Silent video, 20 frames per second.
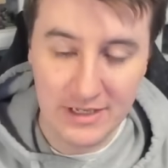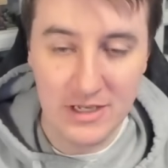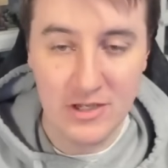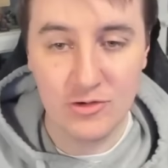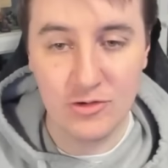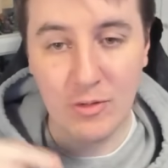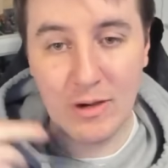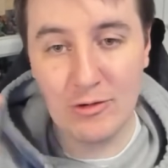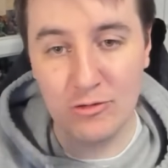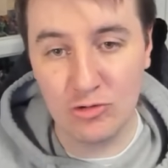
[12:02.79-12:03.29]

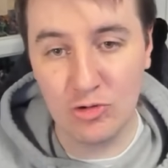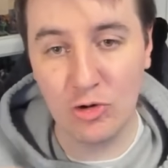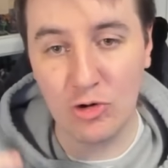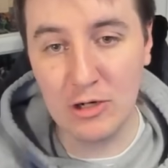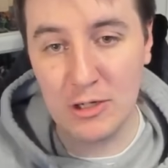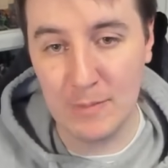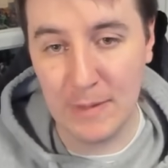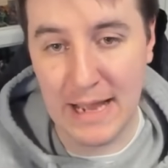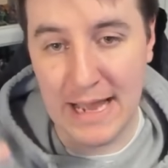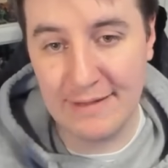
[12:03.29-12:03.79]
So I was
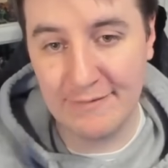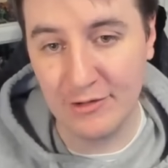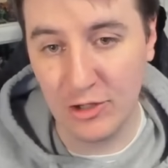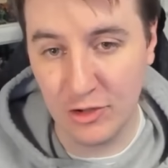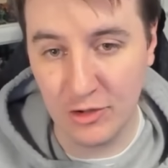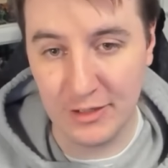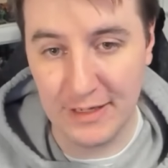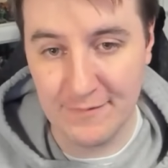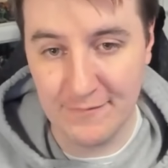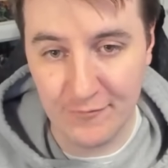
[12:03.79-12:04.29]
talking about having a
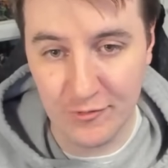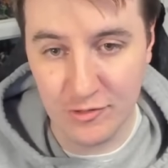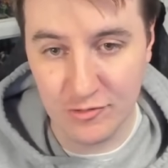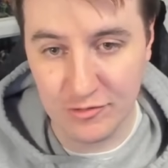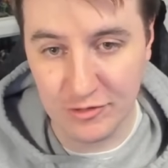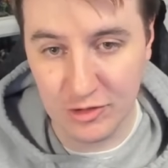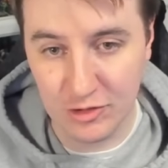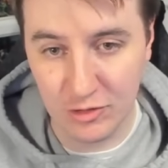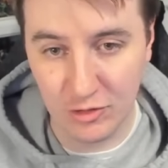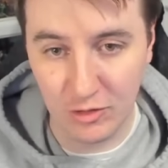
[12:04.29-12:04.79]
good
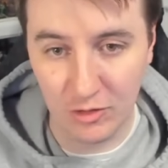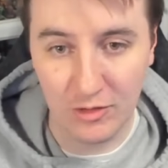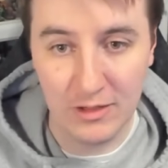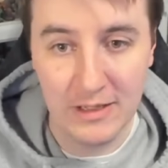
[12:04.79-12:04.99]
infantry corps.